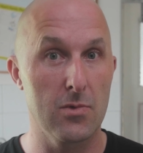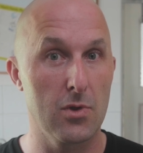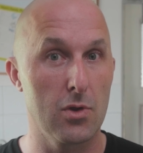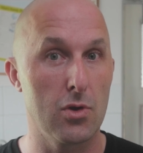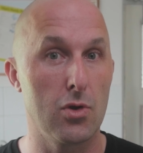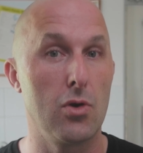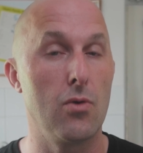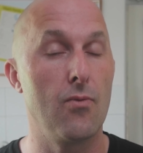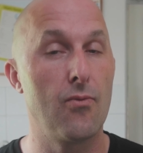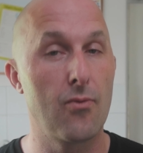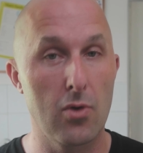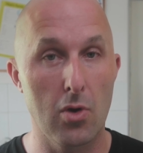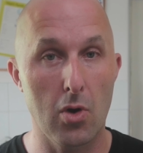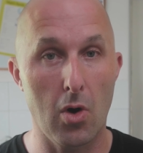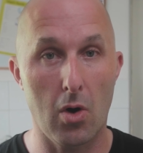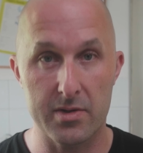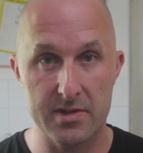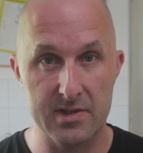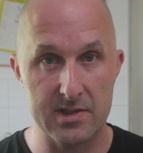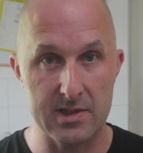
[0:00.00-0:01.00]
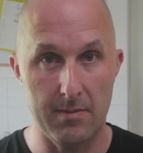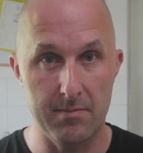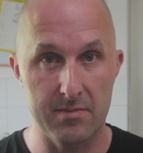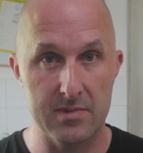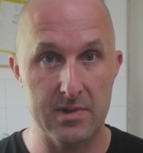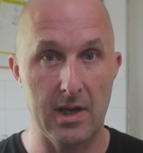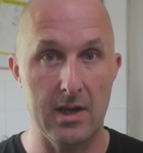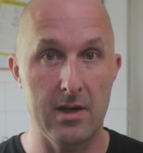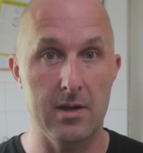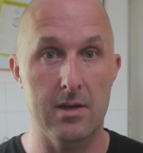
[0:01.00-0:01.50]
you've got
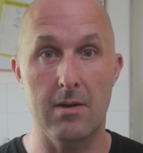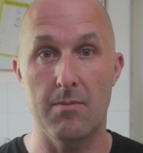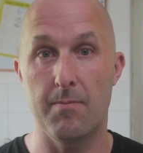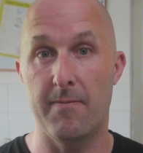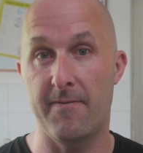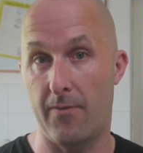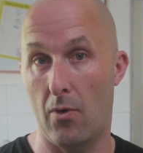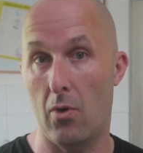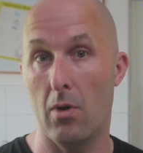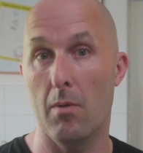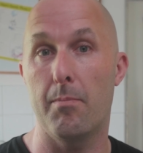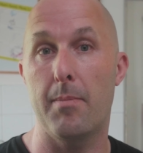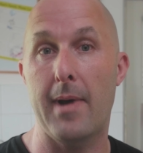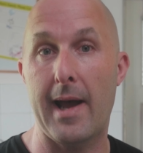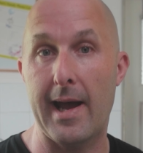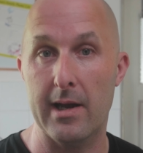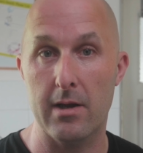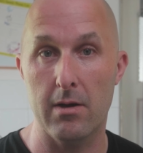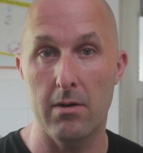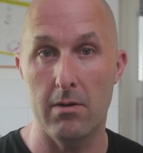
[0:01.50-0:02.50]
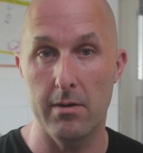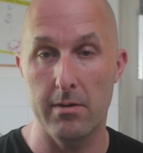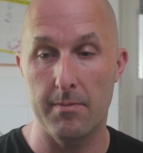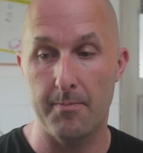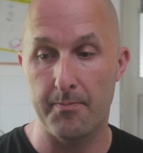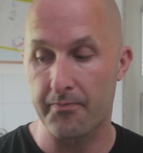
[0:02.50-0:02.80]
something to fall back on.